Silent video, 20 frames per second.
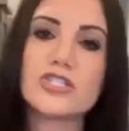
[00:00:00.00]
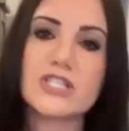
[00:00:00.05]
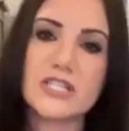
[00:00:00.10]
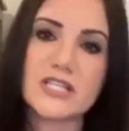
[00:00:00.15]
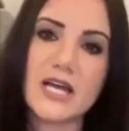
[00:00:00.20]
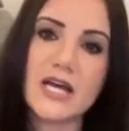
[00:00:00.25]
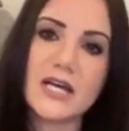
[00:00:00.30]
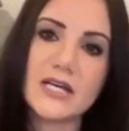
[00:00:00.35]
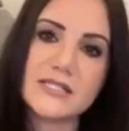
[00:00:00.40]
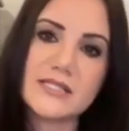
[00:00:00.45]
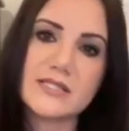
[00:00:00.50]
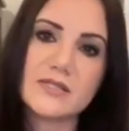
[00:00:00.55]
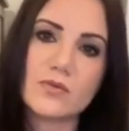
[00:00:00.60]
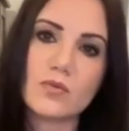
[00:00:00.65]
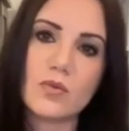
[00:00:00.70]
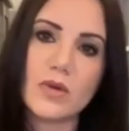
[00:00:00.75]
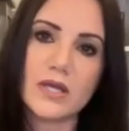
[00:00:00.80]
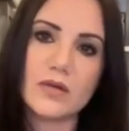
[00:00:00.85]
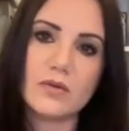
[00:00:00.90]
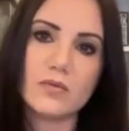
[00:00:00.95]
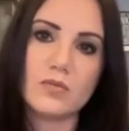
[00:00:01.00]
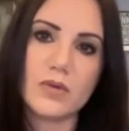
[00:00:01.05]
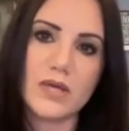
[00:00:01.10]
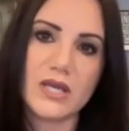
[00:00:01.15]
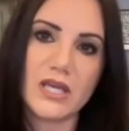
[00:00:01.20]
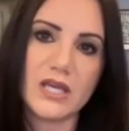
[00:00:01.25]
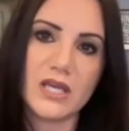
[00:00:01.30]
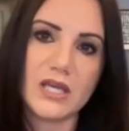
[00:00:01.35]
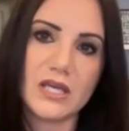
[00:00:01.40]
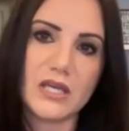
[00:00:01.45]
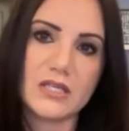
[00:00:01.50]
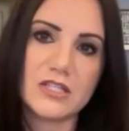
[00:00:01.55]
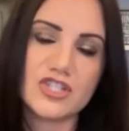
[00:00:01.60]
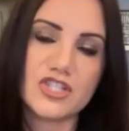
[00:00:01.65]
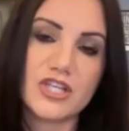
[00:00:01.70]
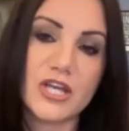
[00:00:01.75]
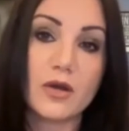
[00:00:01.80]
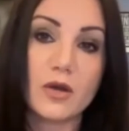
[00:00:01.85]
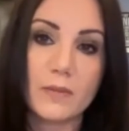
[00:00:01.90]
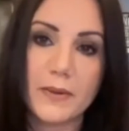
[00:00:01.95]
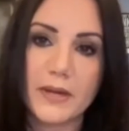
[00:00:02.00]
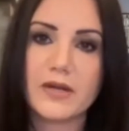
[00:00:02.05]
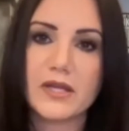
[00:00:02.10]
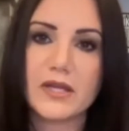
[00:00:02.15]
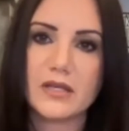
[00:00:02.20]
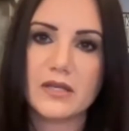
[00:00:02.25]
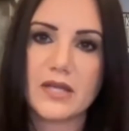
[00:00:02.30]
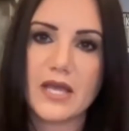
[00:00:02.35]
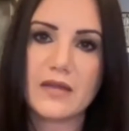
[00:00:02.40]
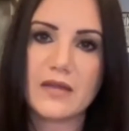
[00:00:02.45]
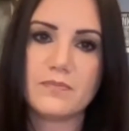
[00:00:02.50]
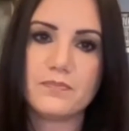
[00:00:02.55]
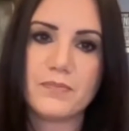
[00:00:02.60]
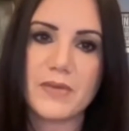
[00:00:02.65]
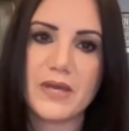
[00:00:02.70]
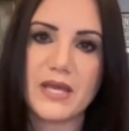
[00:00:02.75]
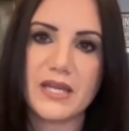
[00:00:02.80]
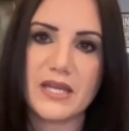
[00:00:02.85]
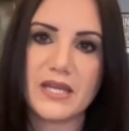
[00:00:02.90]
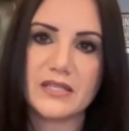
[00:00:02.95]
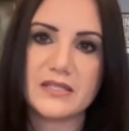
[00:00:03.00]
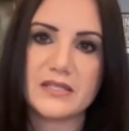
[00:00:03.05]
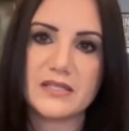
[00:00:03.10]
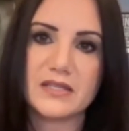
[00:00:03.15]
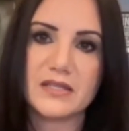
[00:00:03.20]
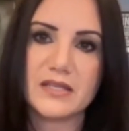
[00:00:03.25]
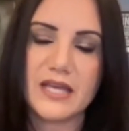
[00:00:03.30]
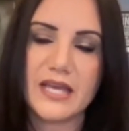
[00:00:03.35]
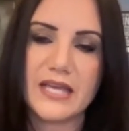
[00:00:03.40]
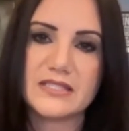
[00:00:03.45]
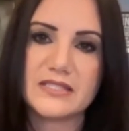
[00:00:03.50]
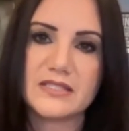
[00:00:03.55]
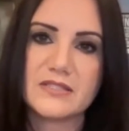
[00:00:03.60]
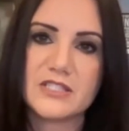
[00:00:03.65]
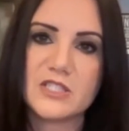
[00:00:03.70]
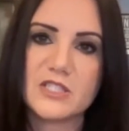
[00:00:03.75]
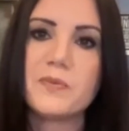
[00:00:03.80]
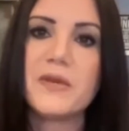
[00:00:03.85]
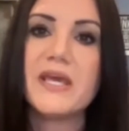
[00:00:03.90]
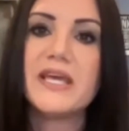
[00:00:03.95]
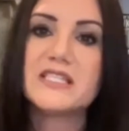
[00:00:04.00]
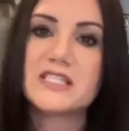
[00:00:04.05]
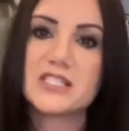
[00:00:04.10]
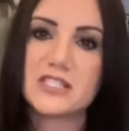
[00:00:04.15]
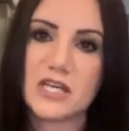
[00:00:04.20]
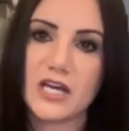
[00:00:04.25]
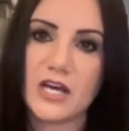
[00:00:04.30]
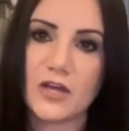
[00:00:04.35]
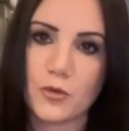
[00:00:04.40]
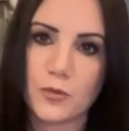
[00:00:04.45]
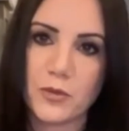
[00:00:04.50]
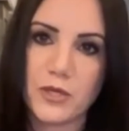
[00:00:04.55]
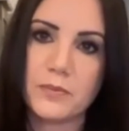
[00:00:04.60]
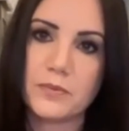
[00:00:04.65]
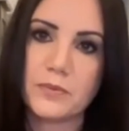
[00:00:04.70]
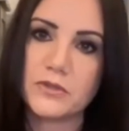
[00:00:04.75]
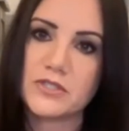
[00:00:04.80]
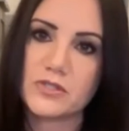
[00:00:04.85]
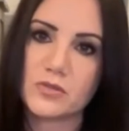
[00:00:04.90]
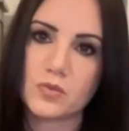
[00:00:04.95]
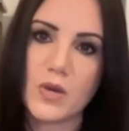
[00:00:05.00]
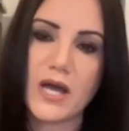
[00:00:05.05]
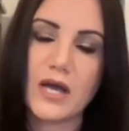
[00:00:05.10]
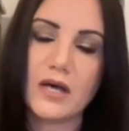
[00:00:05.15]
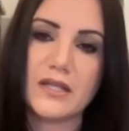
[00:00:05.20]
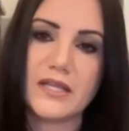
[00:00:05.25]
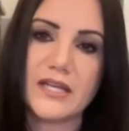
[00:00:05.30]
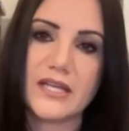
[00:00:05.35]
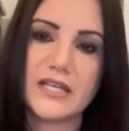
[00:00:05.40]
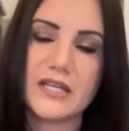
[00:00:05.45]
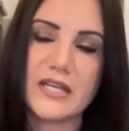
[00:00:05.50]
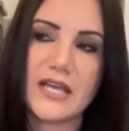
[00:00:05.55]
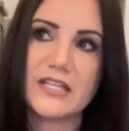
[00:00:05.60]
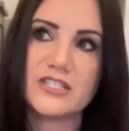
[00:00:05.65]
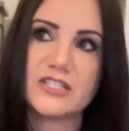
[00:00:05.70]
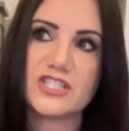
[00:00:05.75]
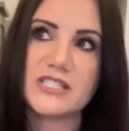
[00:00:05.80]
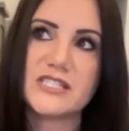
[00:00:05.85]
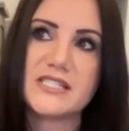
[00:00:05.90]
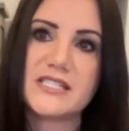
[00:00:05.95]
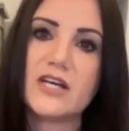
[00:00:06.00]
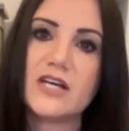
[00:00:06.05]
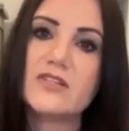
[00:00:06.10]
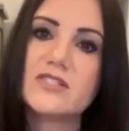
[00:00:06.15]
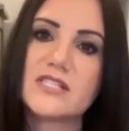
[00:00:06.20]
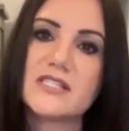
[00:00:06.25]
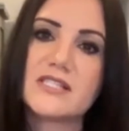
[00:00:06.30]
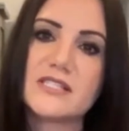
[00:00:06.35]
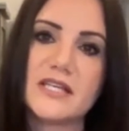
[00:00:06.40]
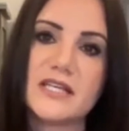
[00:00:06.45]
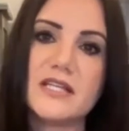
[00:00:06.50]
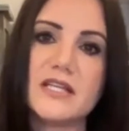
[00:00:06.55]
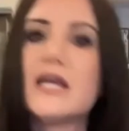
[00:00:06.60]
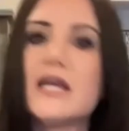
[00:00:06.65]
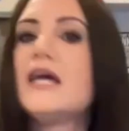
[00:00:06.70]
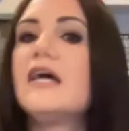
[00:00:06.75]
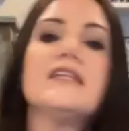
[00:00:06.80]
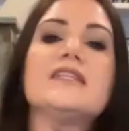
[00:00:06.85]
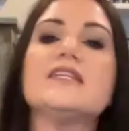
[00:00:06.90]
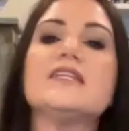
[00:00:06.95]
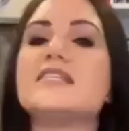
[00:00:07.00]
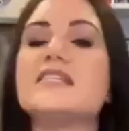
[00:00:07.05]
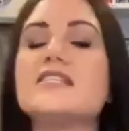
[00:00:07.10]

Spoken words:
to us when we share about it, and it speaks to other people as well. And it just tells us that this